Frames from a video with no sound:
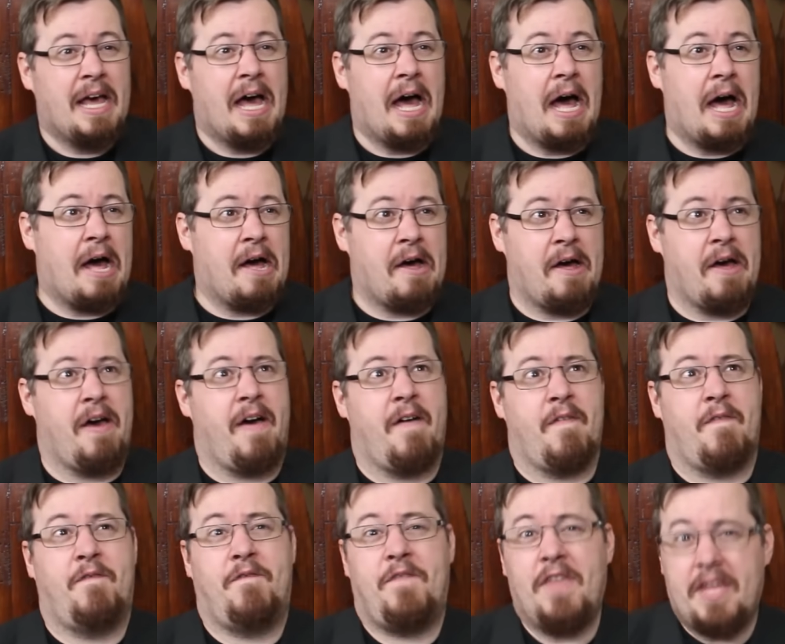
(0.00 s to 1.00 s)

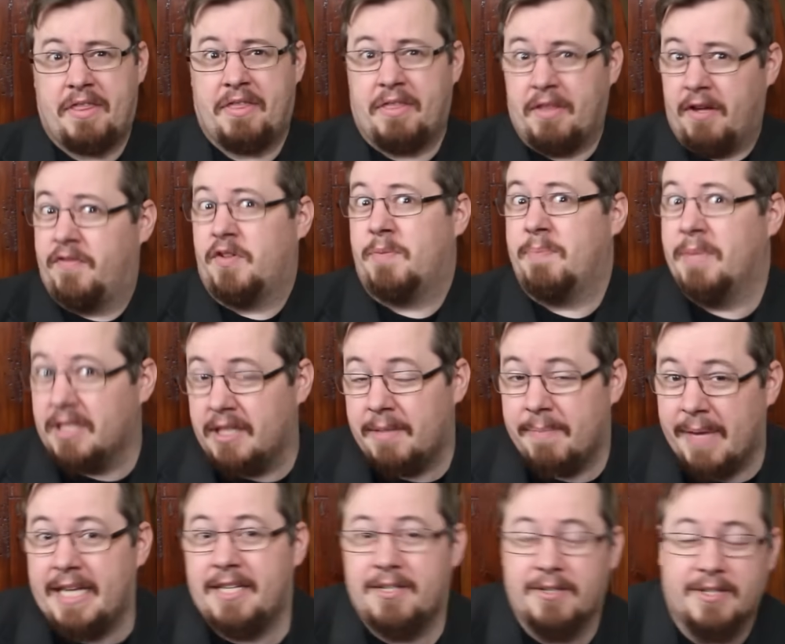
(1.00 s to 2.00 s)
a fifth of a
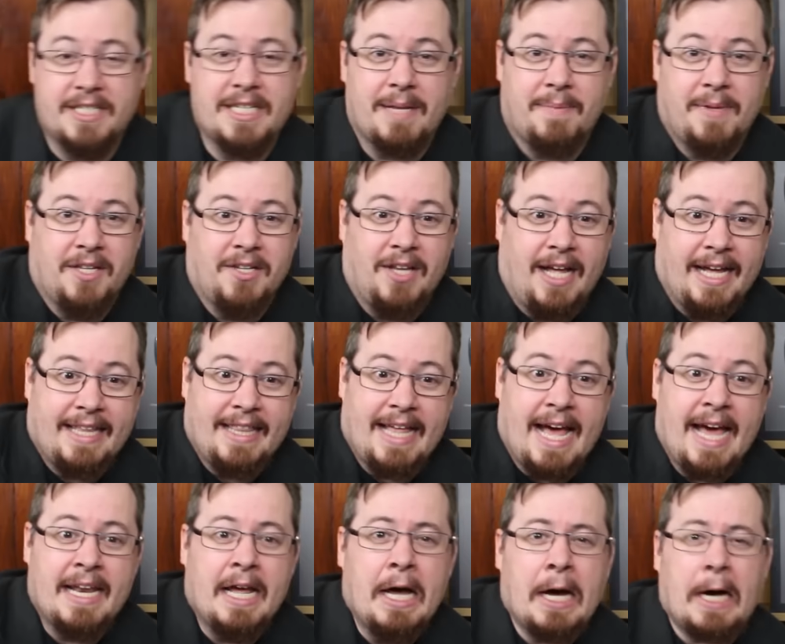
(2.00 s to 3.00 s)
millimeter or something like
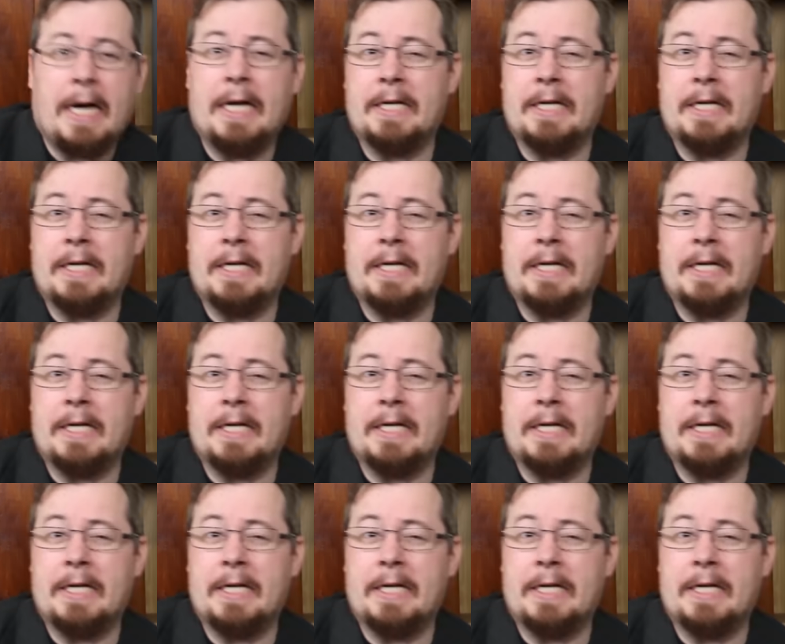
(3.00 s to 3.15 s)
that.